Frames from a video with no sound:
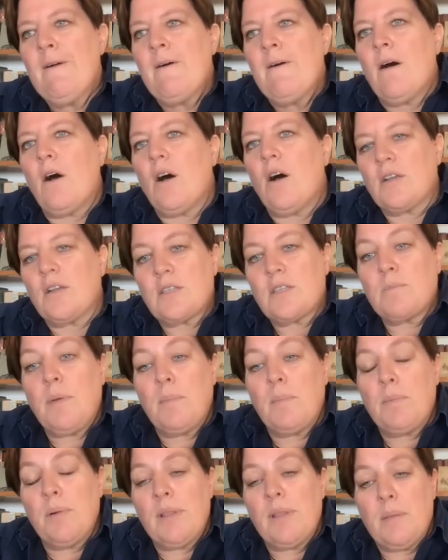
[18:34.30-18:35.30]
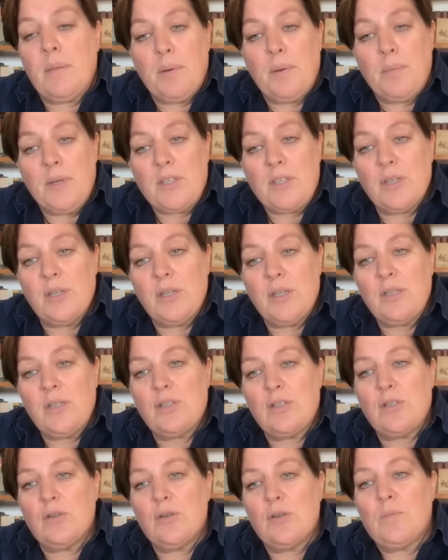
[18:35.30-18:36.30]
ask people their permission
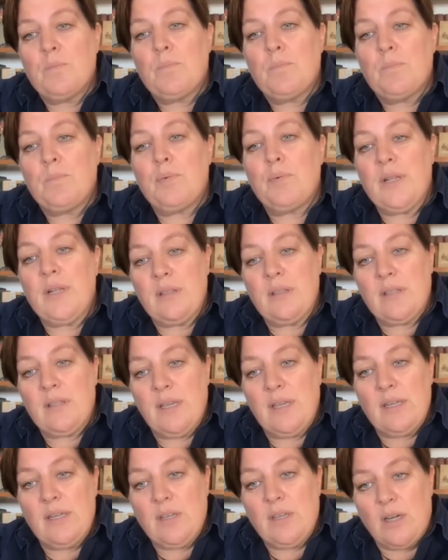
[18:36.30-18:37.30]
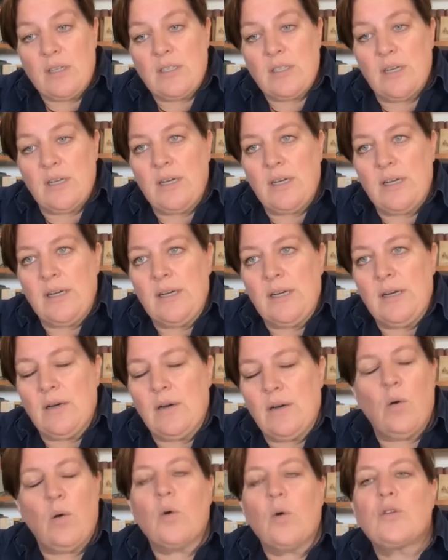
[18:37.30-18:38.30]
to print their data
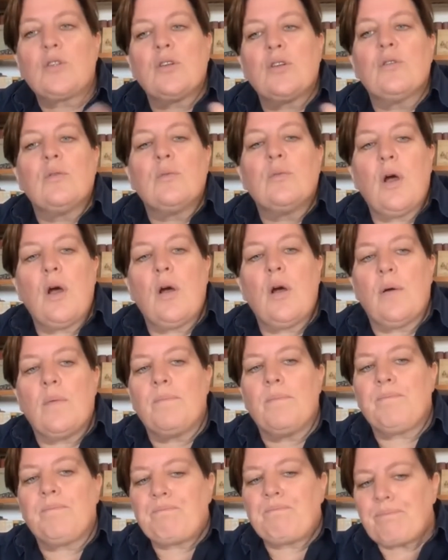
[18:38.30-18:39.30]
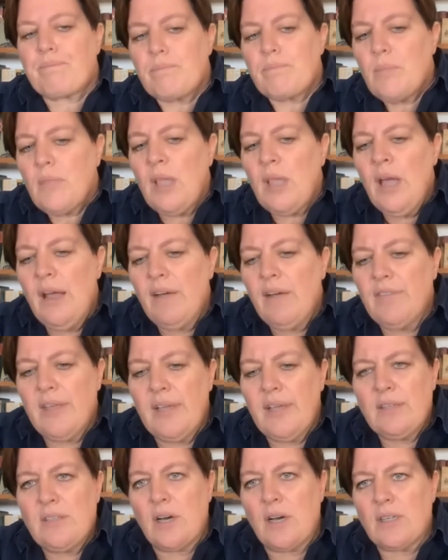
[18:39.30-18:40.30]
or to have
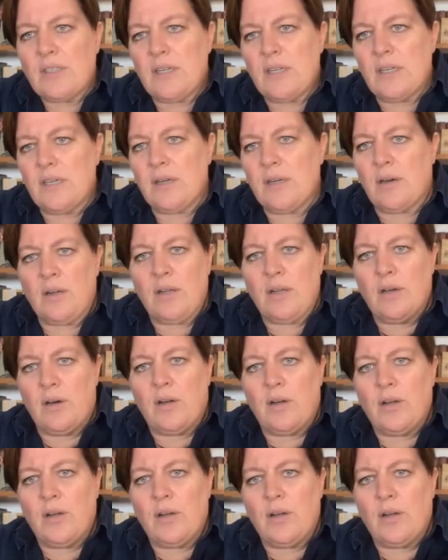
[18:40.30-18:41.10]
their data on a